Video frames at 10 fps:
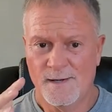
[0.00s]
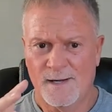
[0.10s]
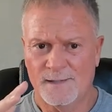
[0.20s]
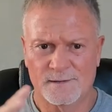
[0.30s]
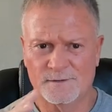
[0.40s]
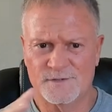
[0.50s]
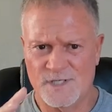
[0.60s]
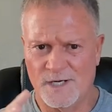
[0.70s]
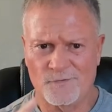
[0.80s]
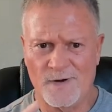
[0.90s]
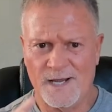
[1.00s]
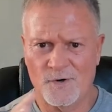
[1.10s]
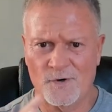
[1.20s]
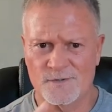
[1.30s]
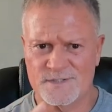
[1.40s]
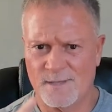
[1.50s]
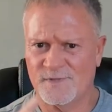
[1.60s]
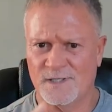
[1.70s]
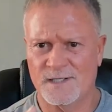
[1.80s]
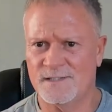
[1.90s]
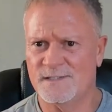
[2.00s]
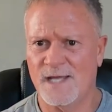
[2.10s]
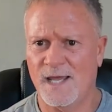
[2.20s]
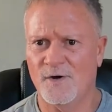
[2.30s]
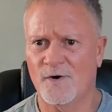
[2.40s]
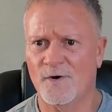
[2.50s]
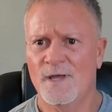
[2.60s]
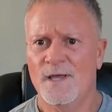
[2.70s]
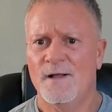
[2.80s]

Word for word: a little generator or something, yep. Container.